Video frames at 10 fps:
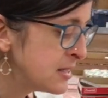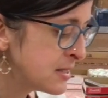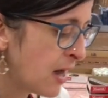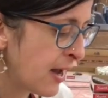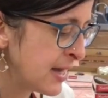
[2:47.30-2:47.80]

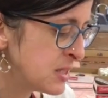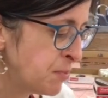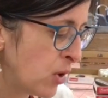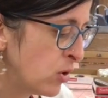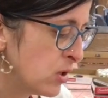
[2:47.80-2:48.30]
size
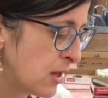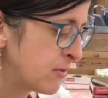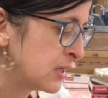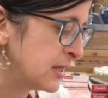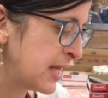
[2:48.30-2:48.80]
bowl of
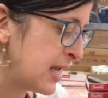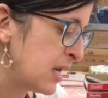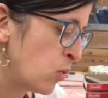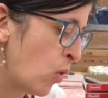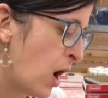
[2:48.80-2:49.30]

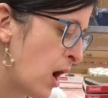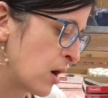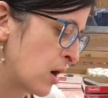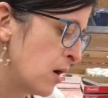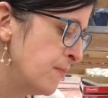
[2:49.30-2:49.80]
clean
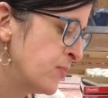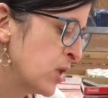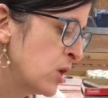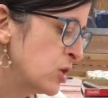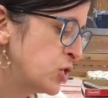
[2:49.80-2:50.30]
water
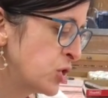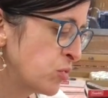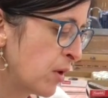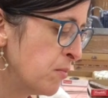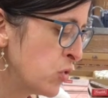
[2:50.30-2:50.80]
to
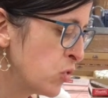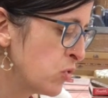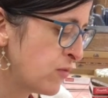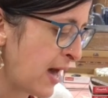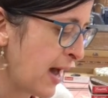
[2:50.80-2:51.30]

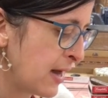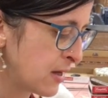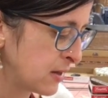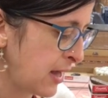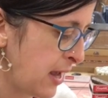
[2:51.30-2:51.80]
remove that
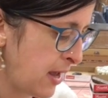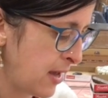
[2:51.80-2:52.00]
glaze.